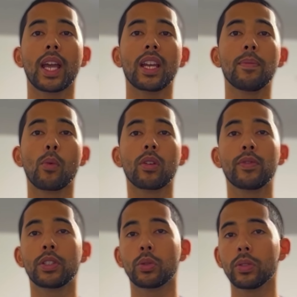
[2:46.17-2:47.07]
any more
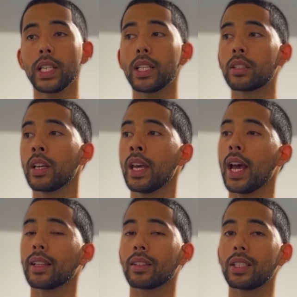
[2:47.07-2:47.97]
visual leaks
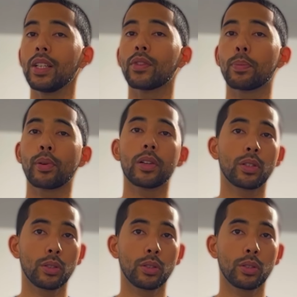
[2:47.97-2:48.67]
and to see if the pressure